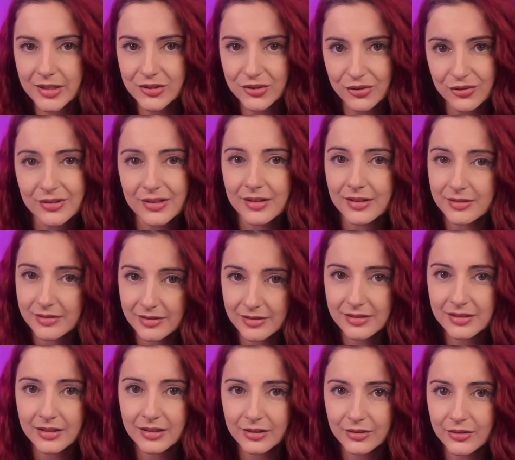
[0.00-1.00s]
sure that it's a
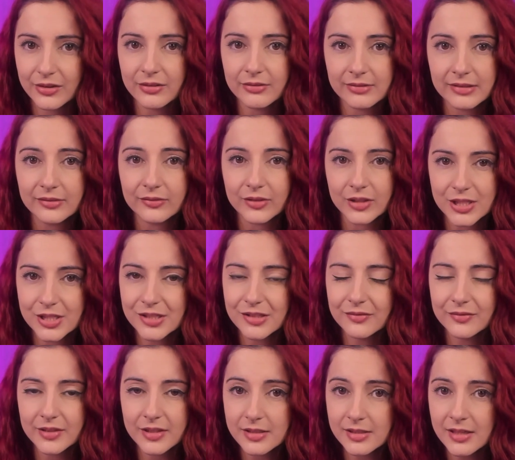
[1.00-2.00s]
tier 3 version
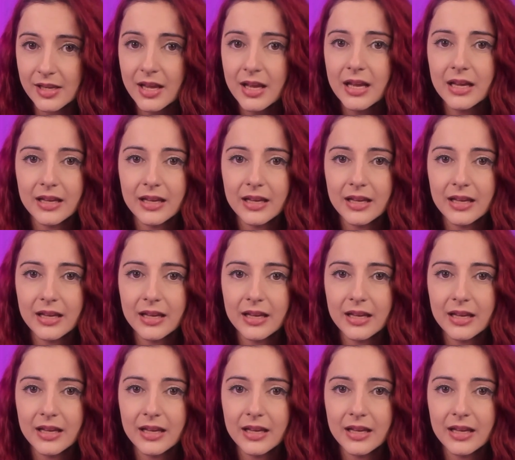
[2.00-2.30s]
of this,